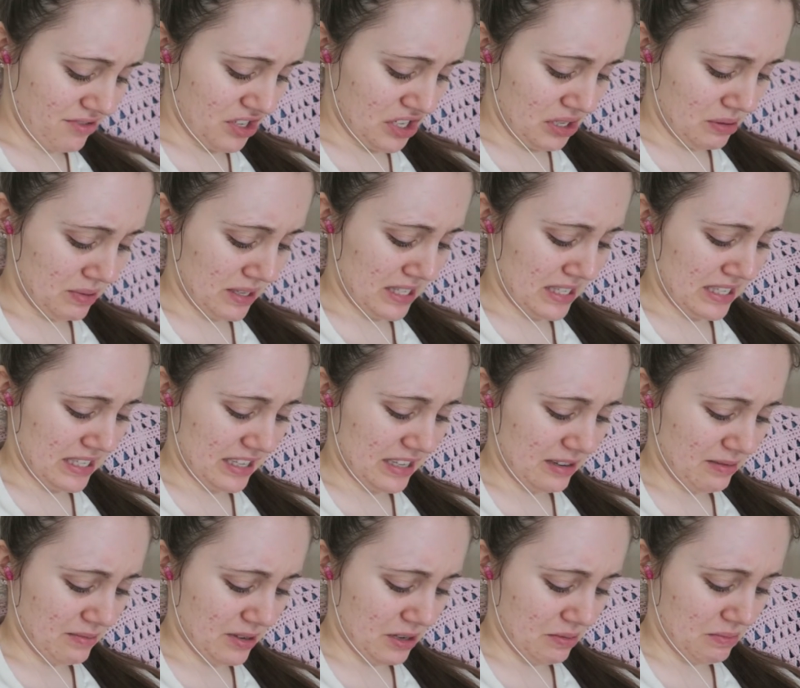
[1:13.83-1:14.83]
just like
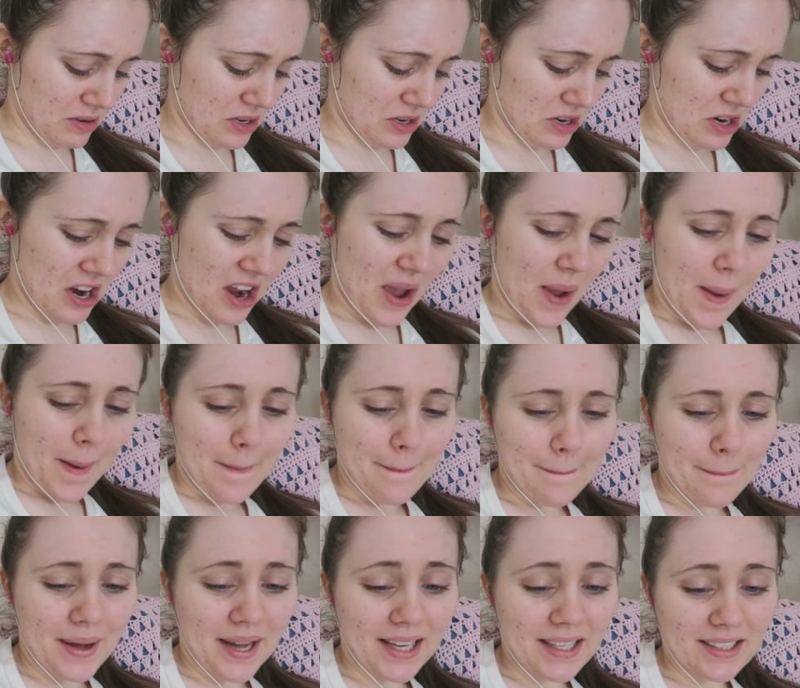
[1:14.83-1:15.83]
sticking with my computer.
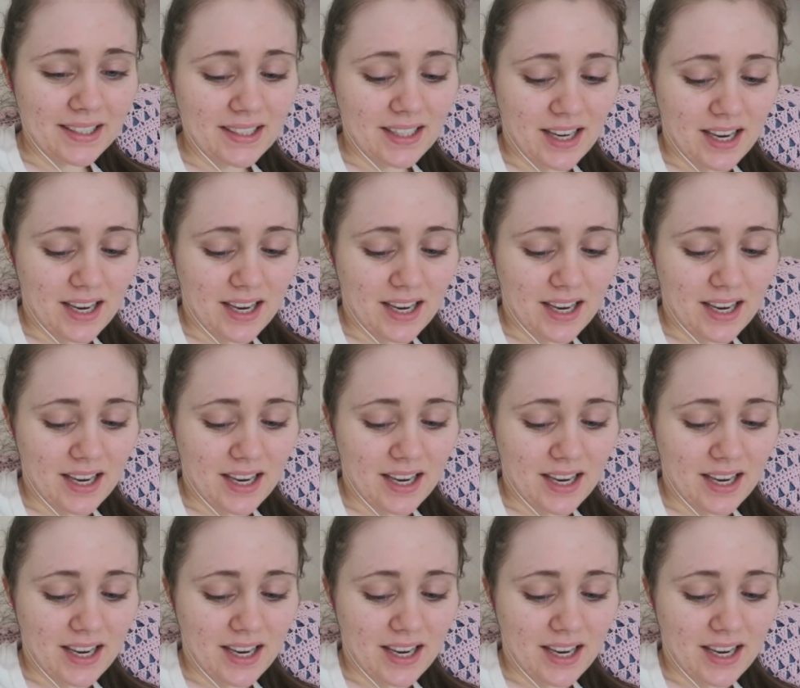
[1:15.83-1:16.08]
But